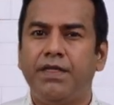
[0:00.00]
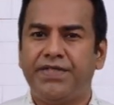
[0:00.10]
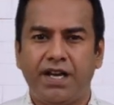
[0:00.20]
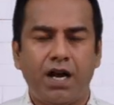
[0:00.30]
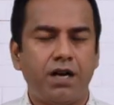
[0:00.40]

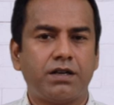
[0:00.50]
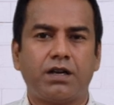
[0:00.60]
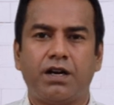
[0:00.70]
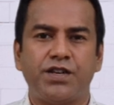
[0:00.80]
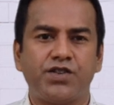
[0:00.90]
the
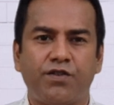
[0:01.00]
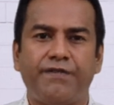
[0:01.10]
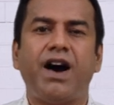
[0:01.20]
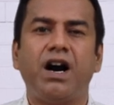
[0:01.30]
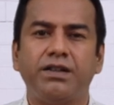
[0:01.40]
undercurrents
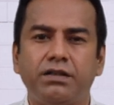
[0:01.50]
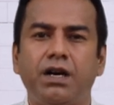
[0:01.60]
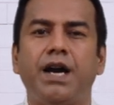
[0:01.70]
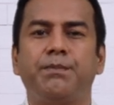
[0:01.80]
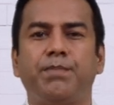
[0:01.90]
of other
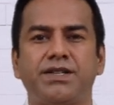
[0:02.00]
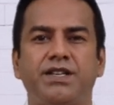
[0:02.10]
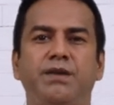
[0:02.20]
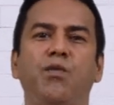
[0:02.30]
unpleasant